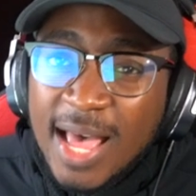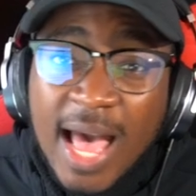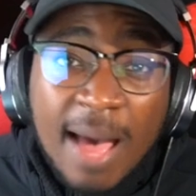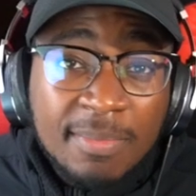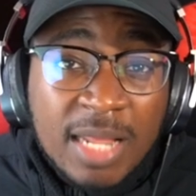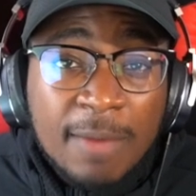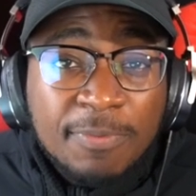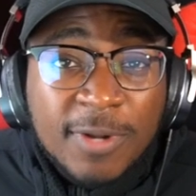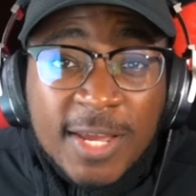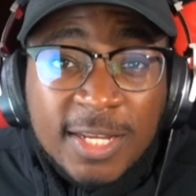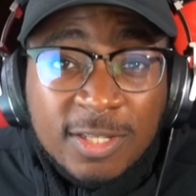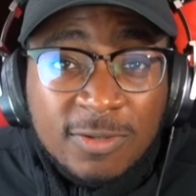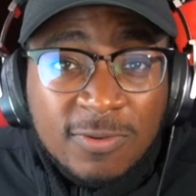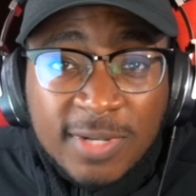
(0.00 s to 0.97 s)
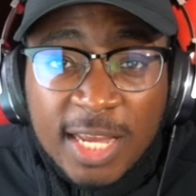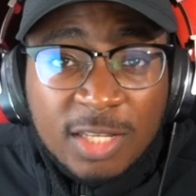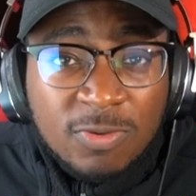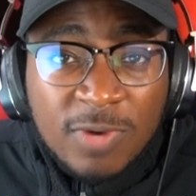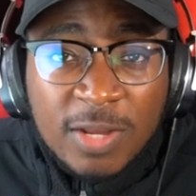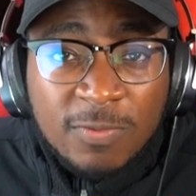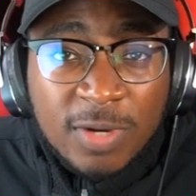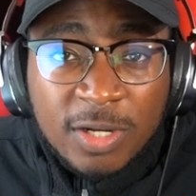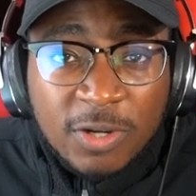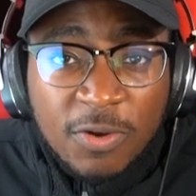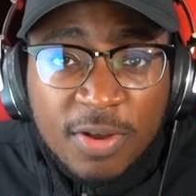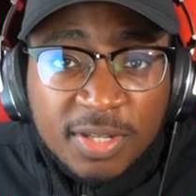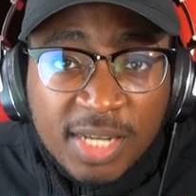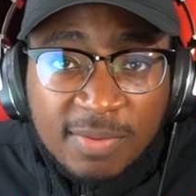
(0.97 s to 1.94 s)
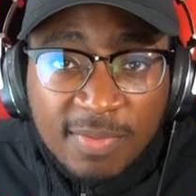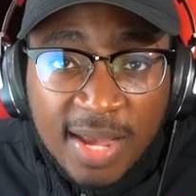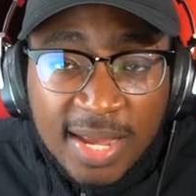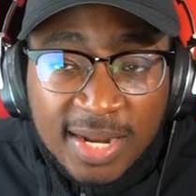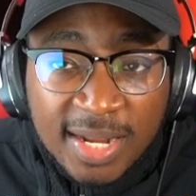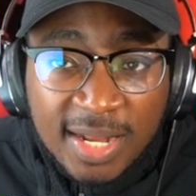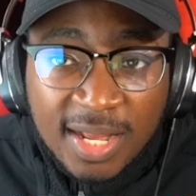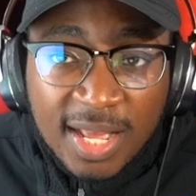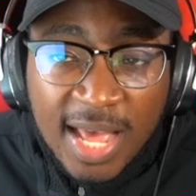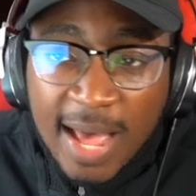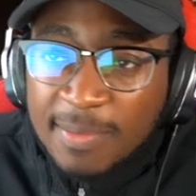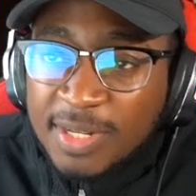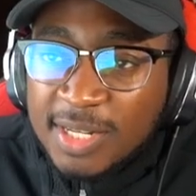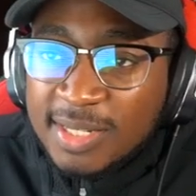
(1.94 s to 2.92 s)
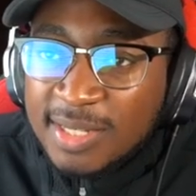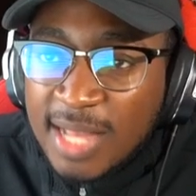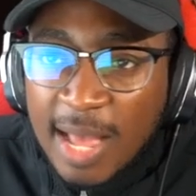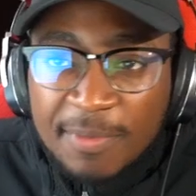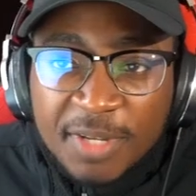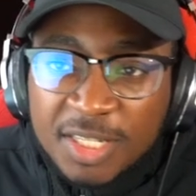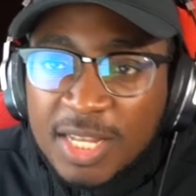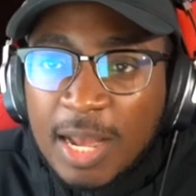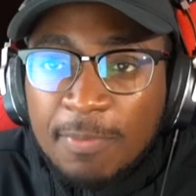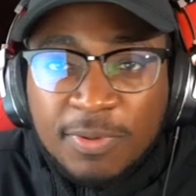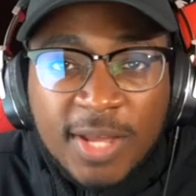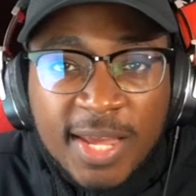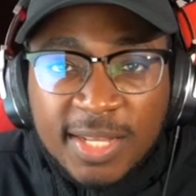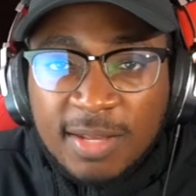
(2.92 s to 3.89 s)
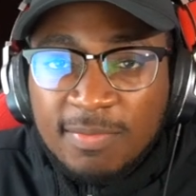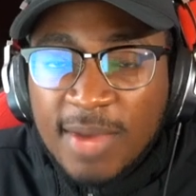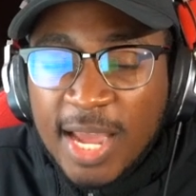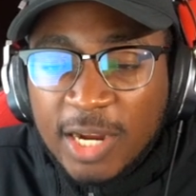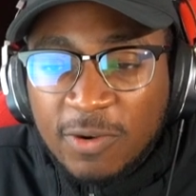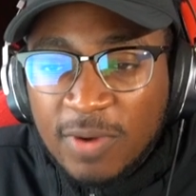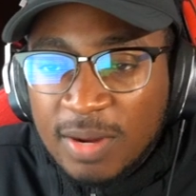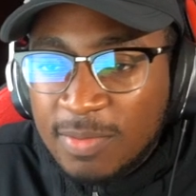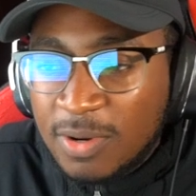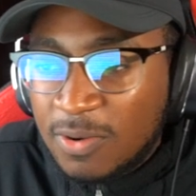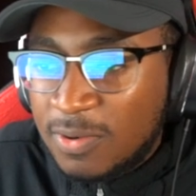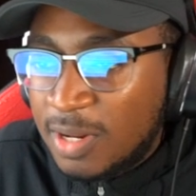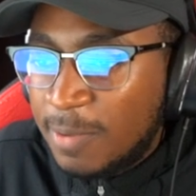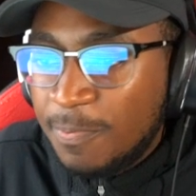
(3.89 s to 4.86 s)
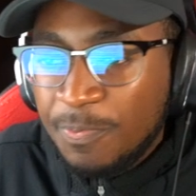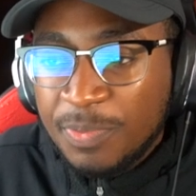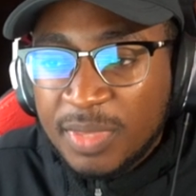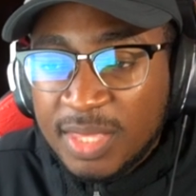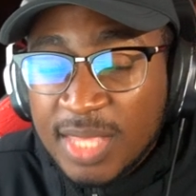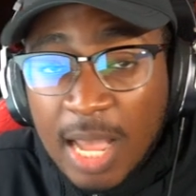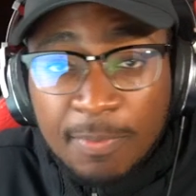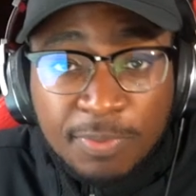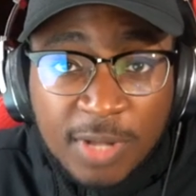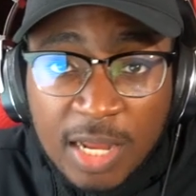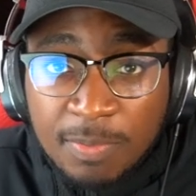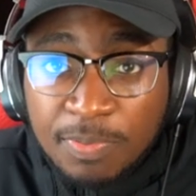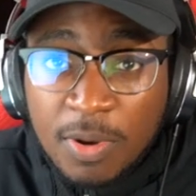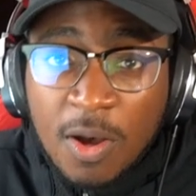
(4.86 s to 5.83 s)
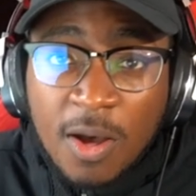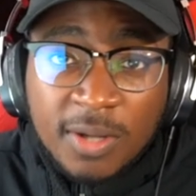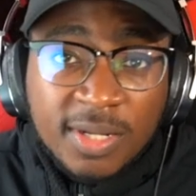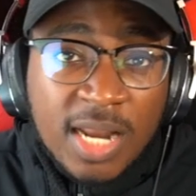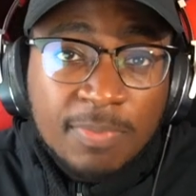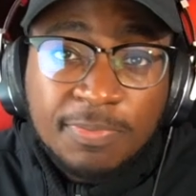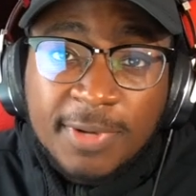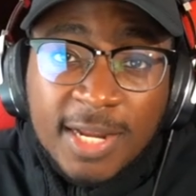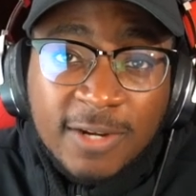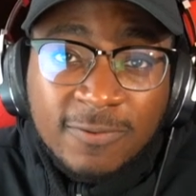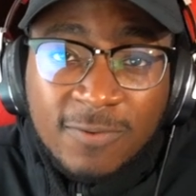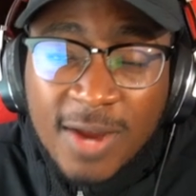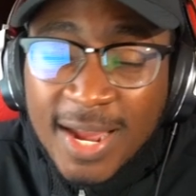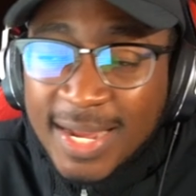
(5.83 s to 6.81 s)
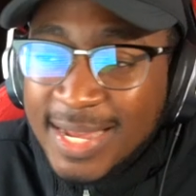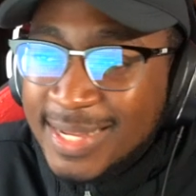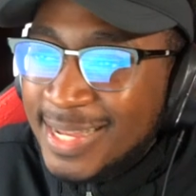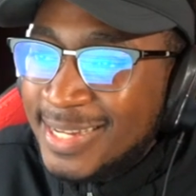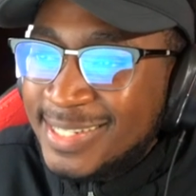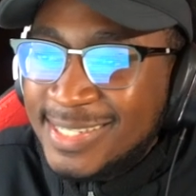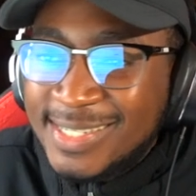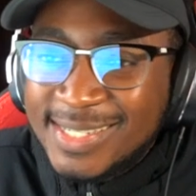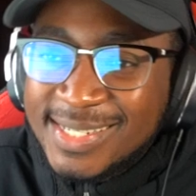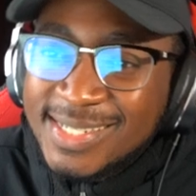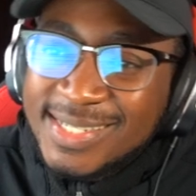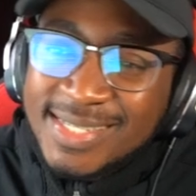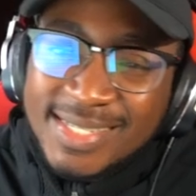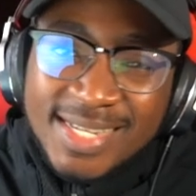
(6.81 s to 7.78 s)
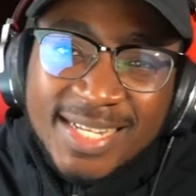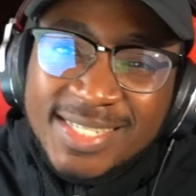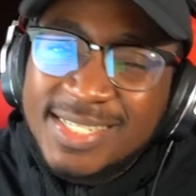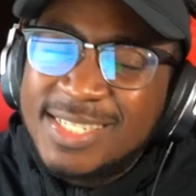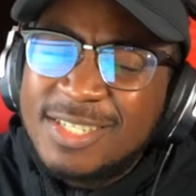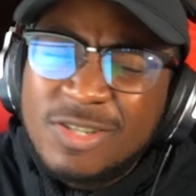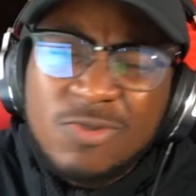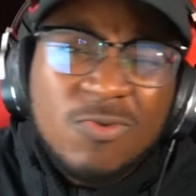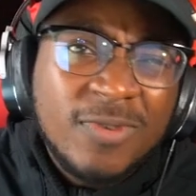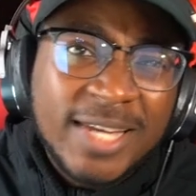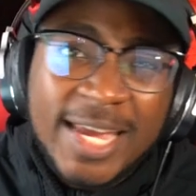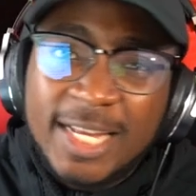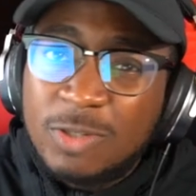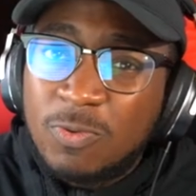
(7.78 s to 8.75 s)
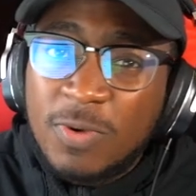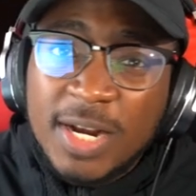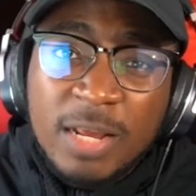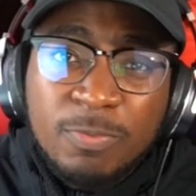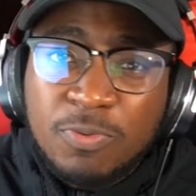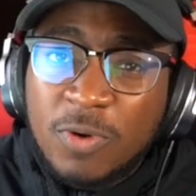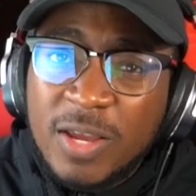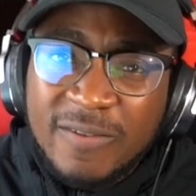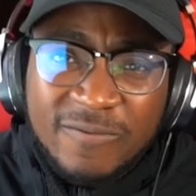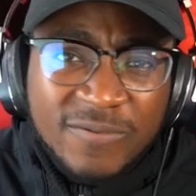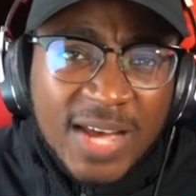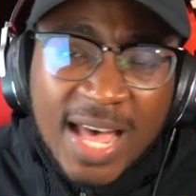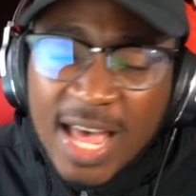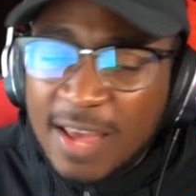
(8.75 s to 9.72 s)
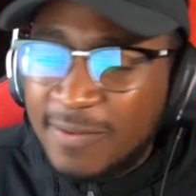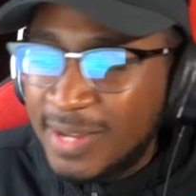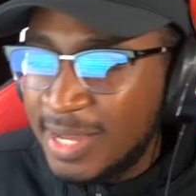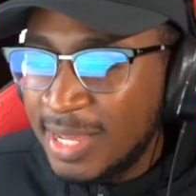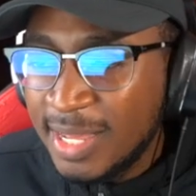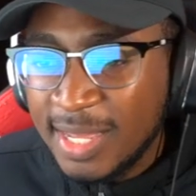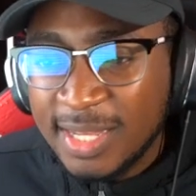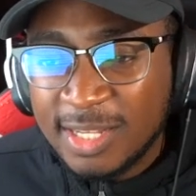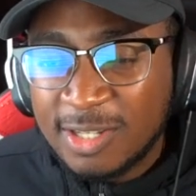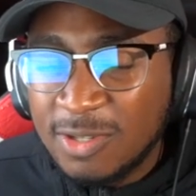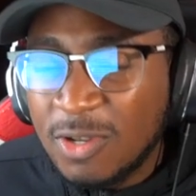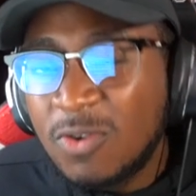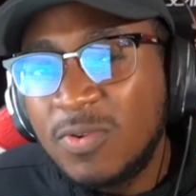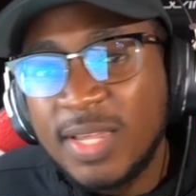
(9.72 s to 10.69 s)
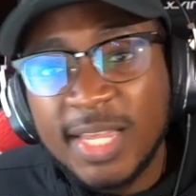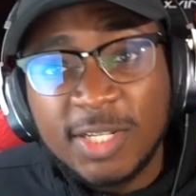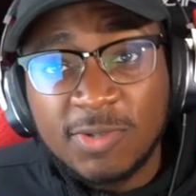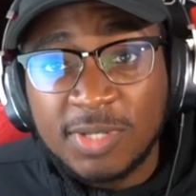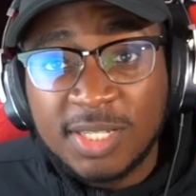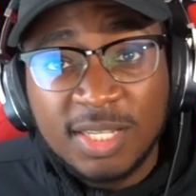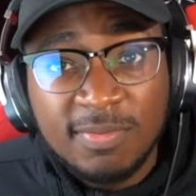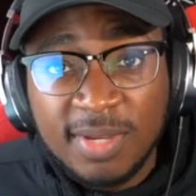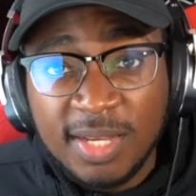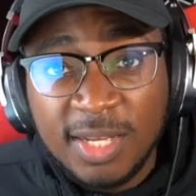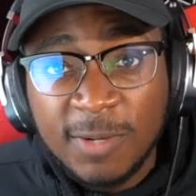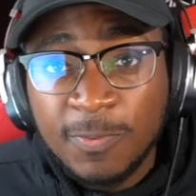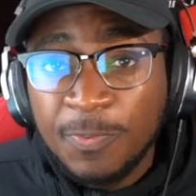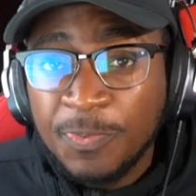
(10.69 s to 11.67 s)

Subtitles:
I'm not playing 2K21 current gen, man. I'm just not playing the My Career mode, not playing Park, not playing Rec. It's just 2K 20.5. It's no interest to me.